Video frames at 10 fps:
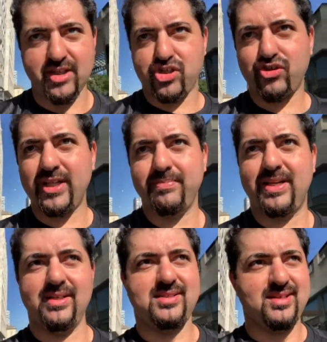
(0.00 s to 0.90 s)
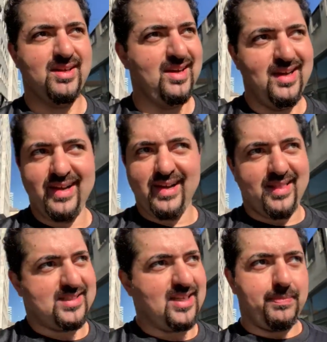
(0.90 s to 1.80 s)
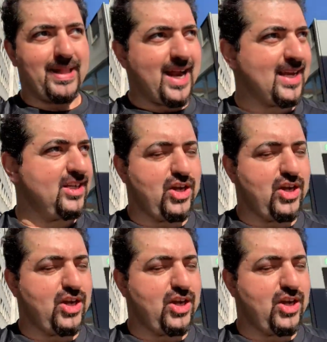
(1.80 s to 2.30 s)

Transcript: the street because the city planning,